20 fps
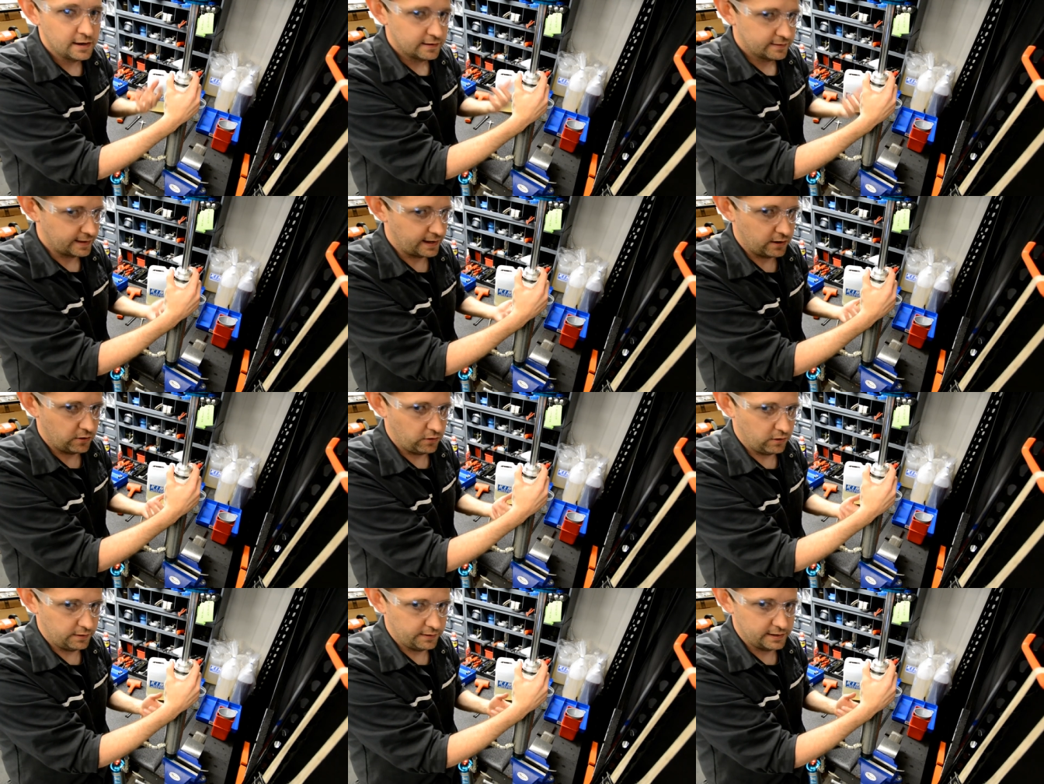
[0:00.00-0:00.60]
That
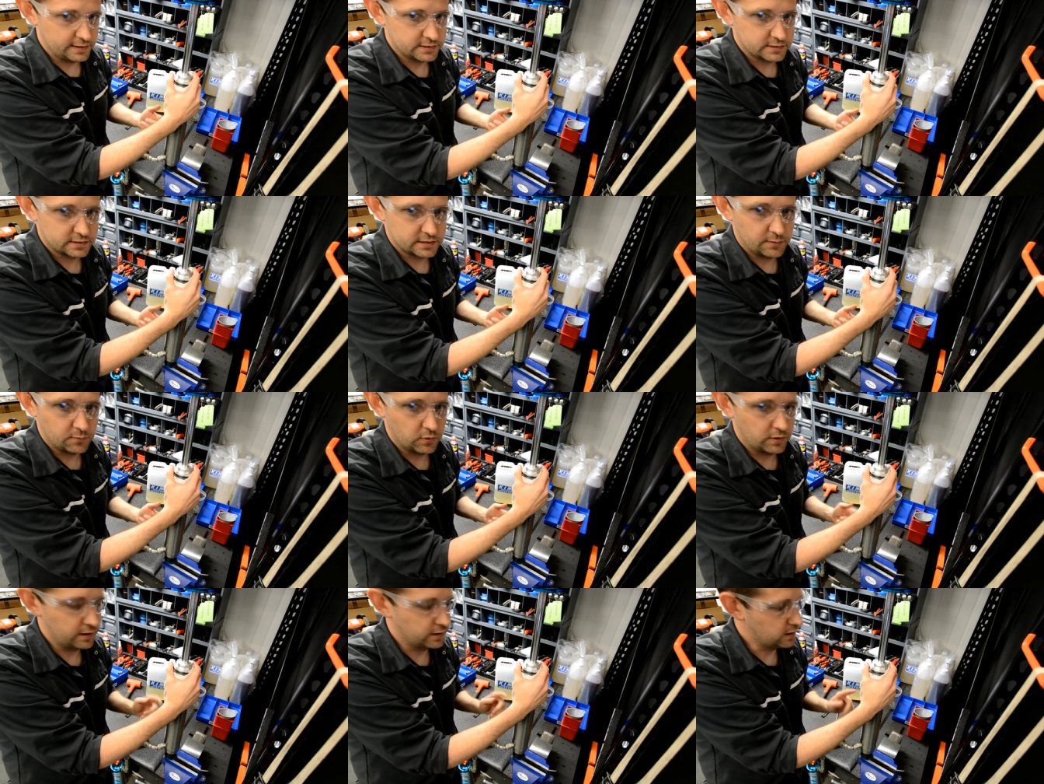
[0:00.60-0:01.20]
oil needs
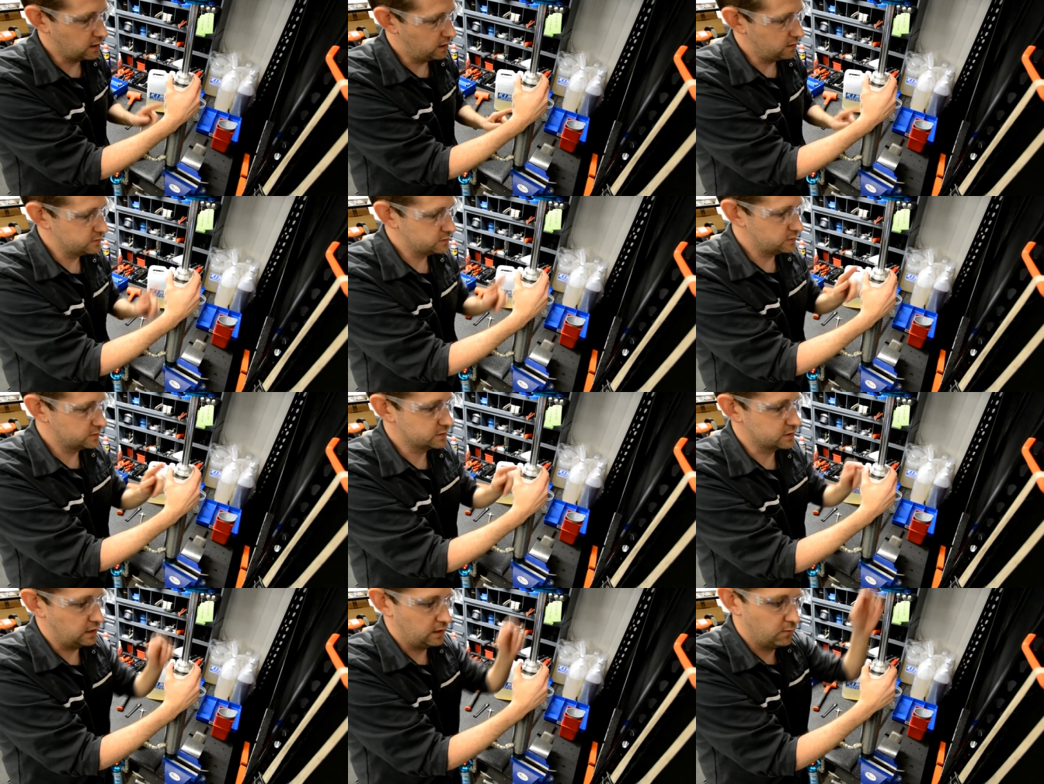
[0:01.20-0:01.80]
somewhere to go, so
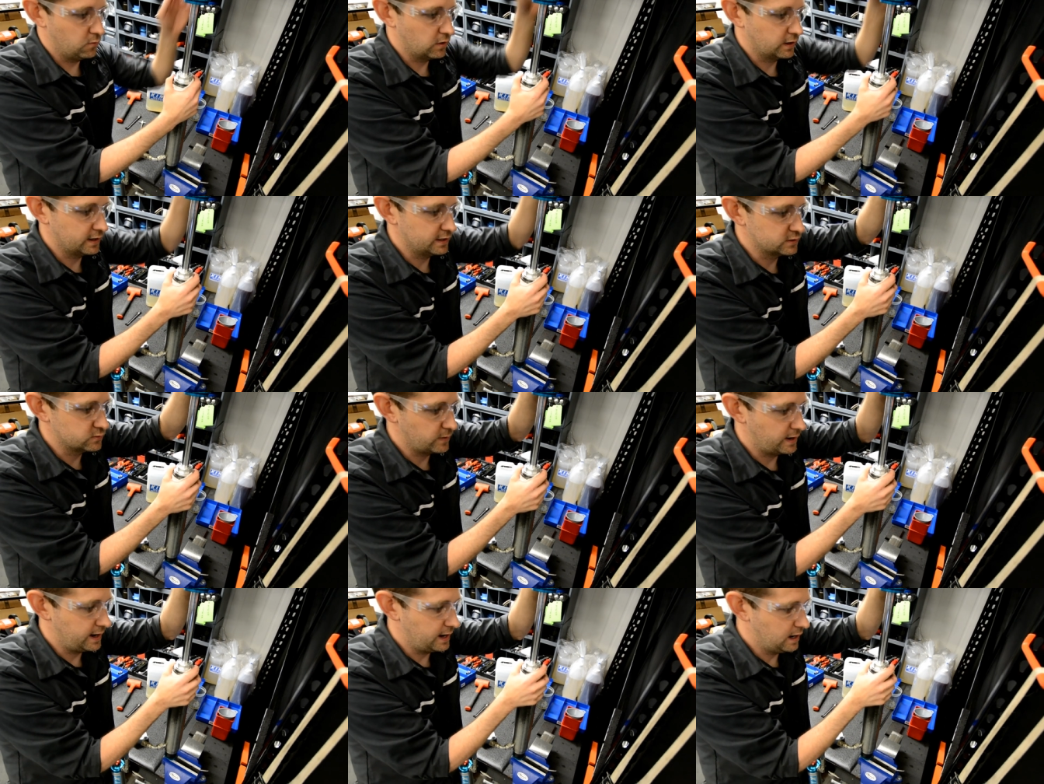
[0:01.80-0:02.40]
it's going to work
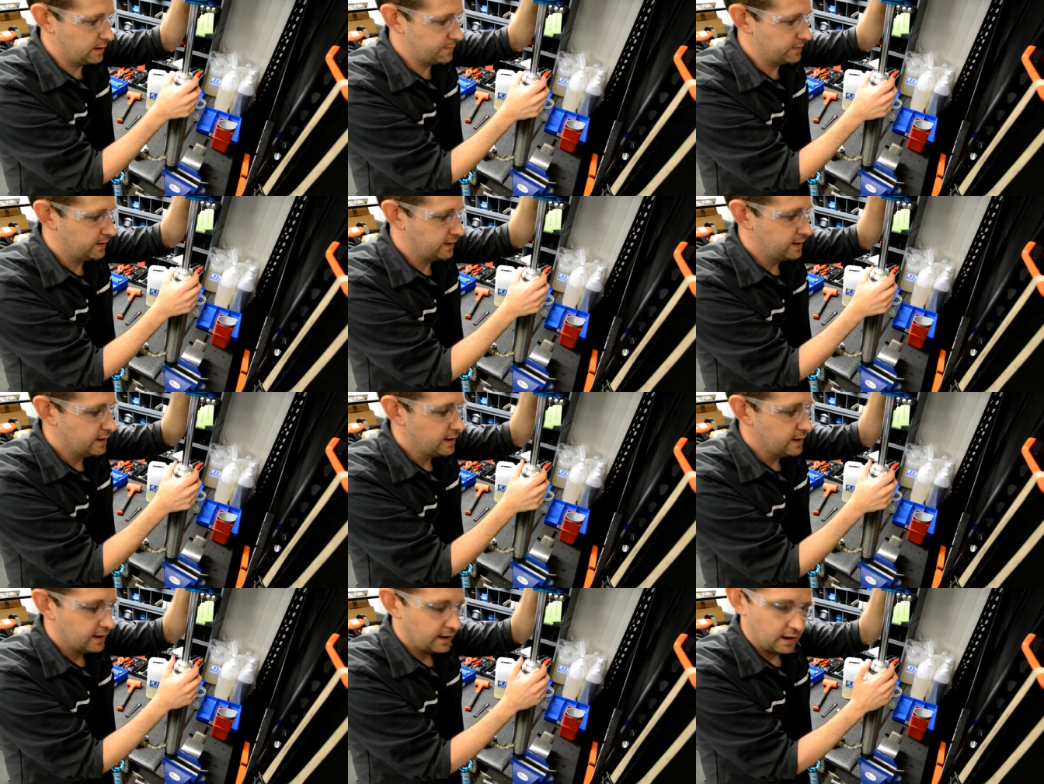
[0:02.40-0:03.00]
its way up.
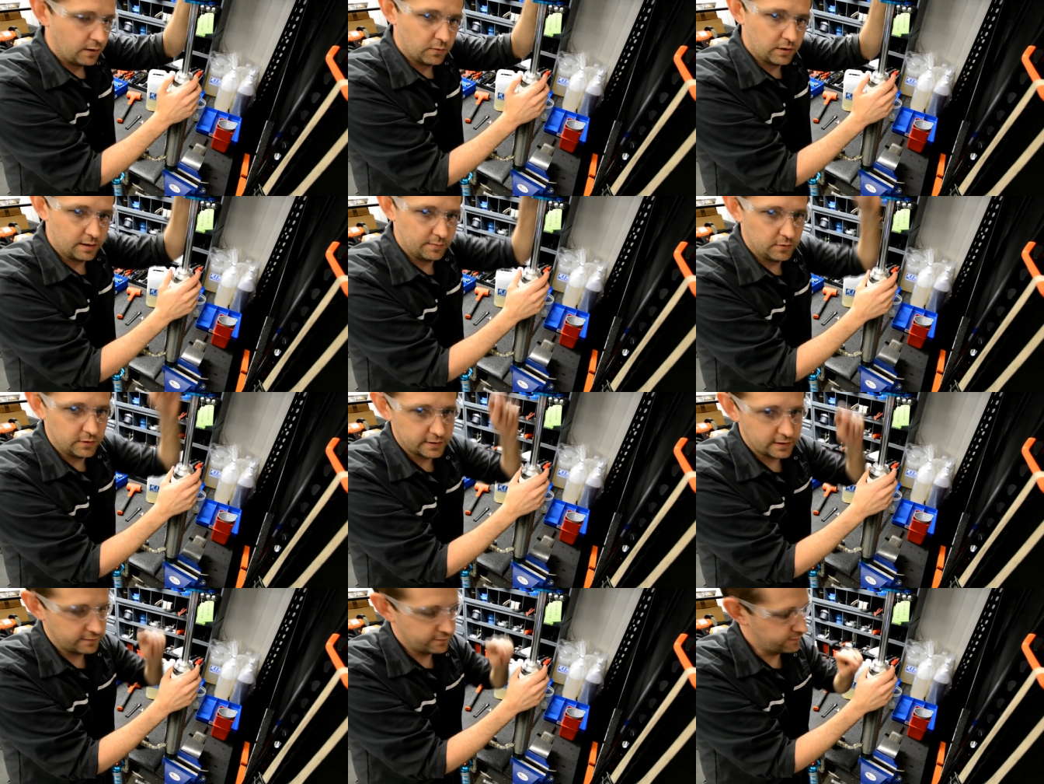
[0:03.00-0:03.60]
And what I'm
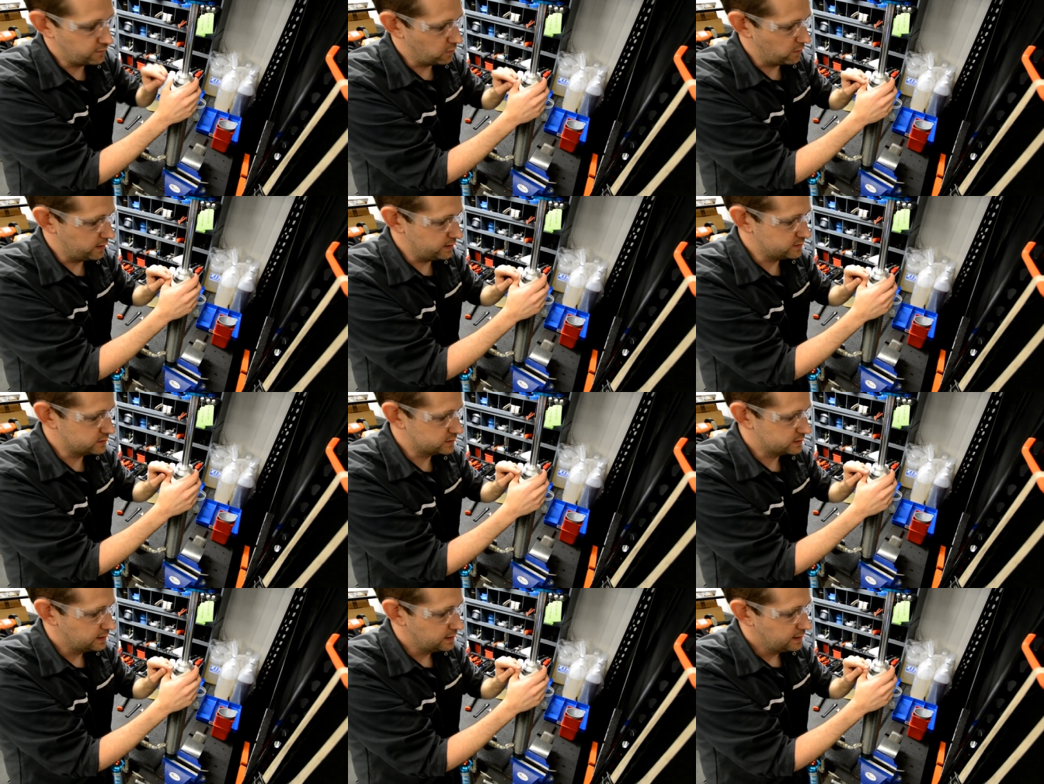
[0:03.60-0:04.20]
looking for
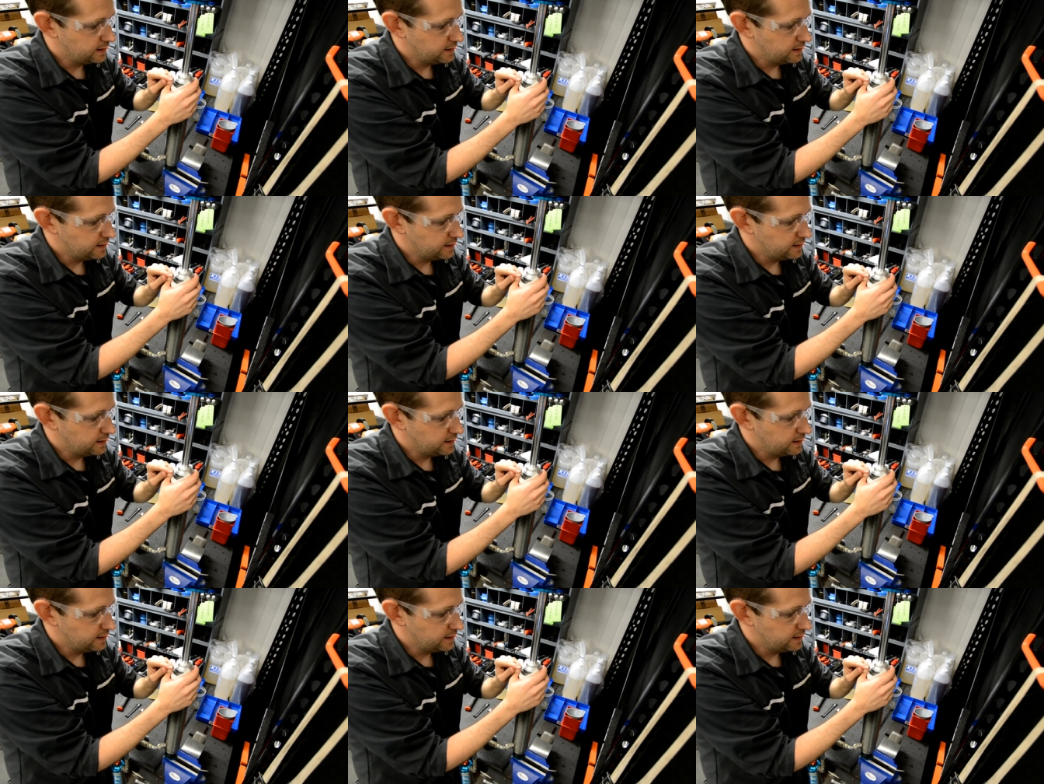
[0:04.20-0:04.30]
is